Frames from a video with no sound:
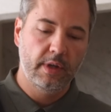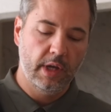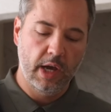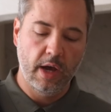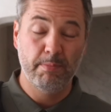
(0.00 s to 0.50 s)

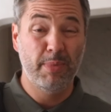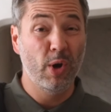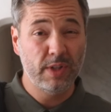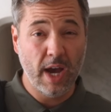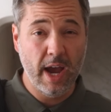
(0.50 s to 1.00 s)
um,
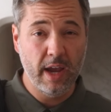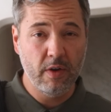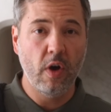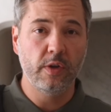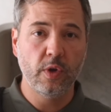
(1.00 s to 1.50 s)
bow tie
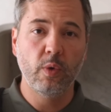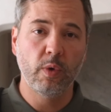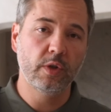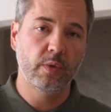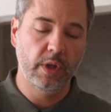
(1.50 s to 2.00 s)
also
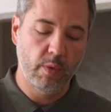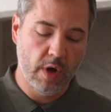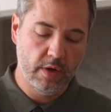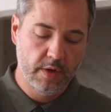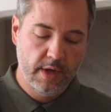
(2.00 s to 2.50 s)
works really
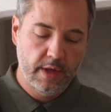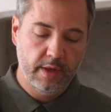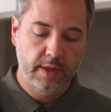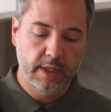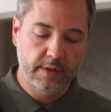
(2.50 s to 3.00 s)
well.
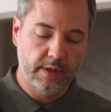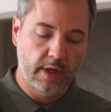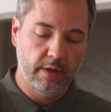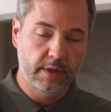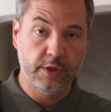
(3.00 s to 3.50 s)
This,
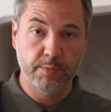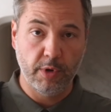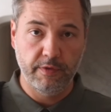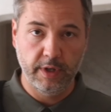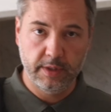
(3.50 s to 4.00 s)
uh, this is
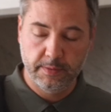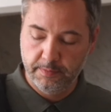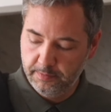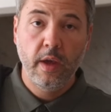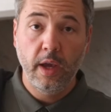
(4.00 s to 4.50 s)
perfect.
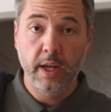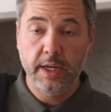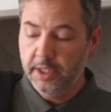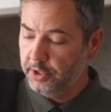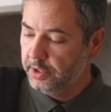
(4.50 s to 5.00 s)
In
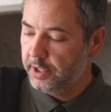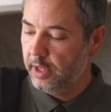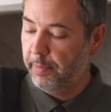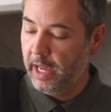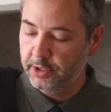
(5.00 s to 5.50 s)
addition to
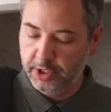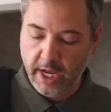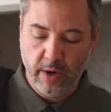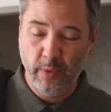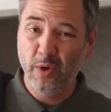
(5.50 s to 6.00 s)
the
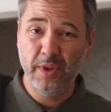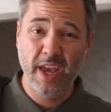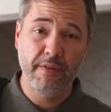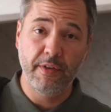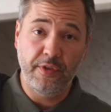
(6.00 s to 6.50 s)
pancetta, we only
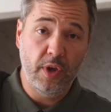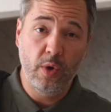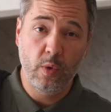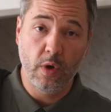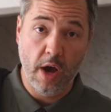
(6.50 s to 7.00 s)
have a
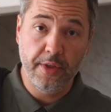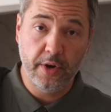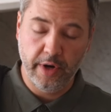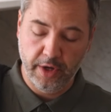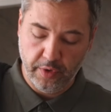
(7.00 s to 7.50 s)
few
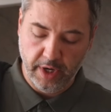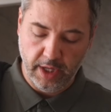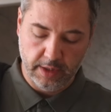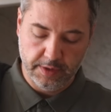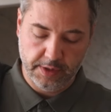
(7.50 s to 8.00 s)
other
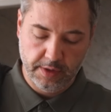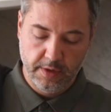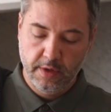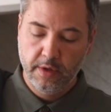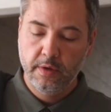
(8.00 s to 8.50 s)
ingredients.
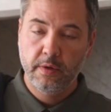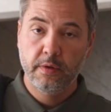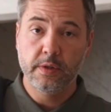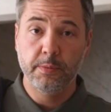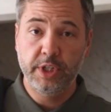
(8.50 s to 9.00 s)

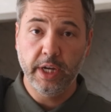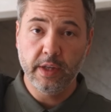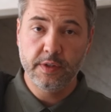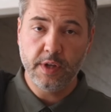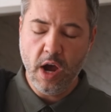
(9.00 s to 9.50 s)
Some
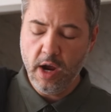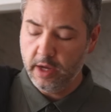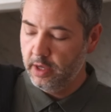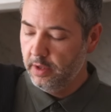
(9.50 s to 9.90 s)
chicken stock.